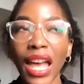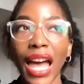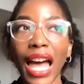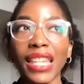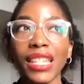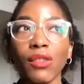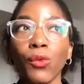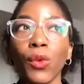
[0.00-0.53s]

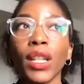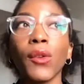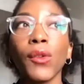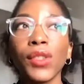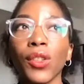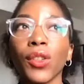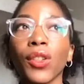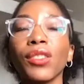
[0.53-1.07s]
And when I
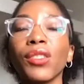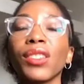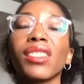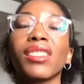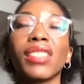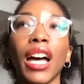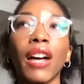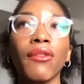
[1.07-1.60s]
was talking to the
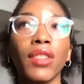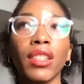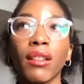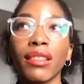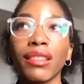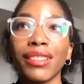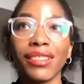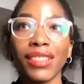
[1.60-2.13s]
staff,
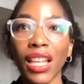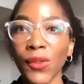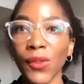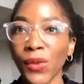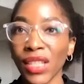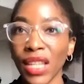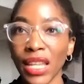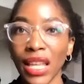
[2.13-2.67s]
the staff will
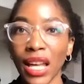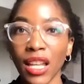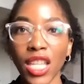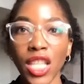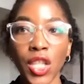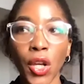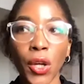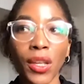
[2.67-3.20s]
say that, you
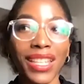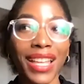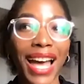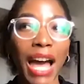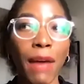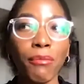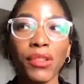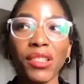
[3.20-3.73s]
know, it
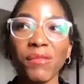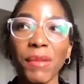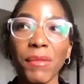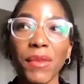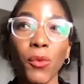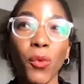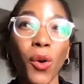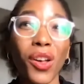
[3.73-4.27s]
happens maybe
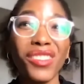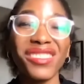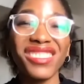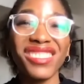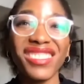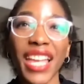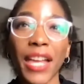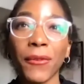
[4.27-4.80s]

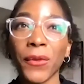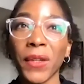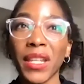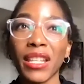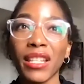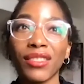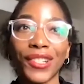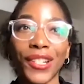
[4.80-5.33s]
once
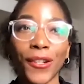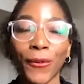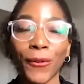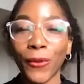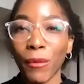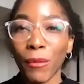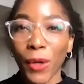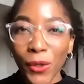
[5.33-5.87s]
every 3 or
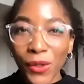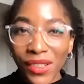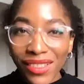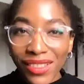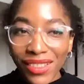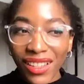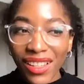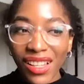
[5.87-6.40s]
4 months.